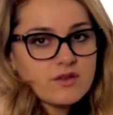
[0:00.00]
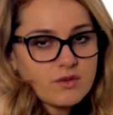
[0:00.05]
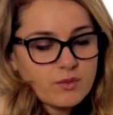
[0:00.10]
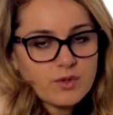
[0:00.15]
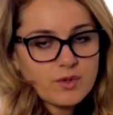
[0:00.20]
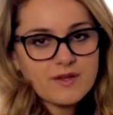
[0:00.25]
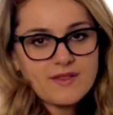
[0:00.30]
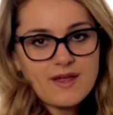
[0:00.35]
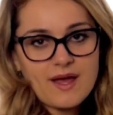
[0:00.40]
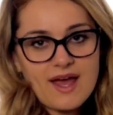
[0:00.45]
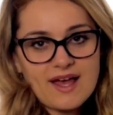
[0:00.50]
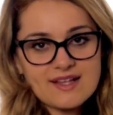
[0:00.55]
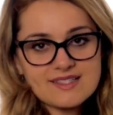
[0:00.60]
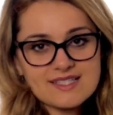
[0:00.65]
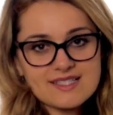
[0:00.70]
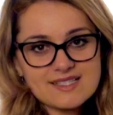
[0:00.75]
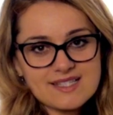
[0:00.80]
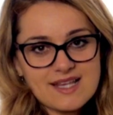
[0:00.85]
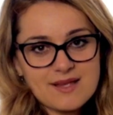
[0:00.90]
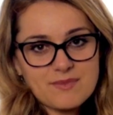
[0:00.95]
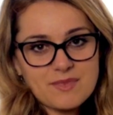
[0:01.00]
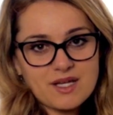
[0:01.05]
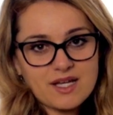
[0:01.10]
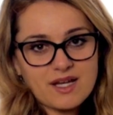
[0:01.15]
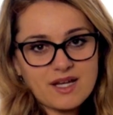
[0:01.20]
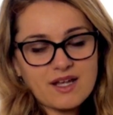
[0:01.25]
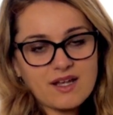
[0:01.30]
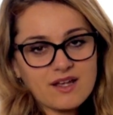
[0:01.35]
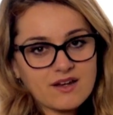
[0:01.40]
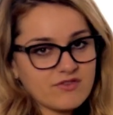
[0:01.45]
the word that has the same
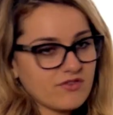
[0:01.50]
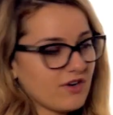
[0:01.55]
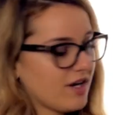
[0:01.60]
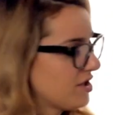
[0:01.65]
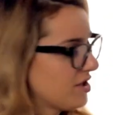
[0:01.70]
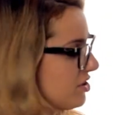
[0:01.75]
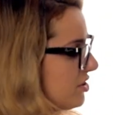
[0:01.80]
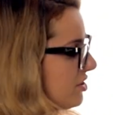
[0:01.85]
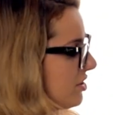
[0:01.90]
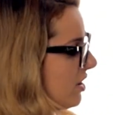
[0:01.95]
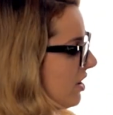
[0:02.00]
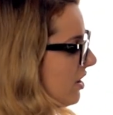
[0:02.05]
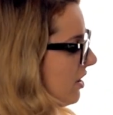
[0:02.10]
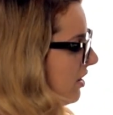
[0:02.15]
meaning in French.